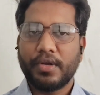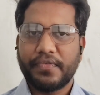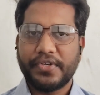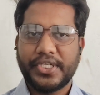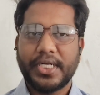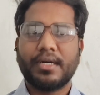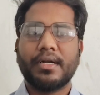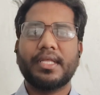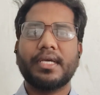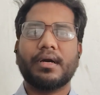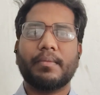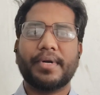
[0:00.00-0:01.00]
efficient and
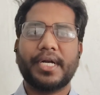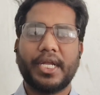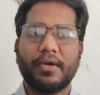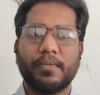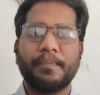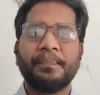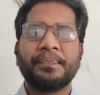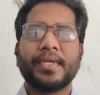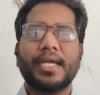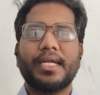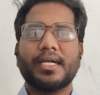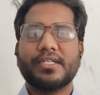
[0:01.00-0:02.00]
the competitive.
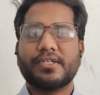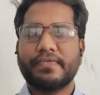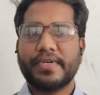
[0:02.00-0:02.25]
It also